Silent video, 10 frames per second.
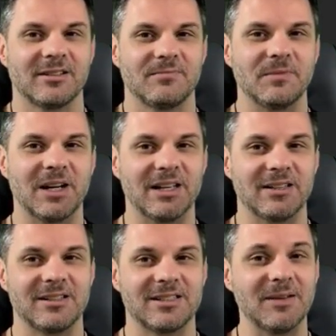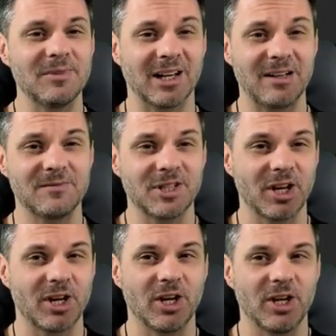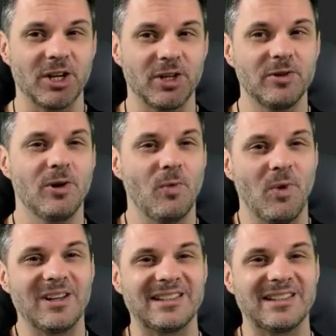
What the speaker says: But sometimes you don't want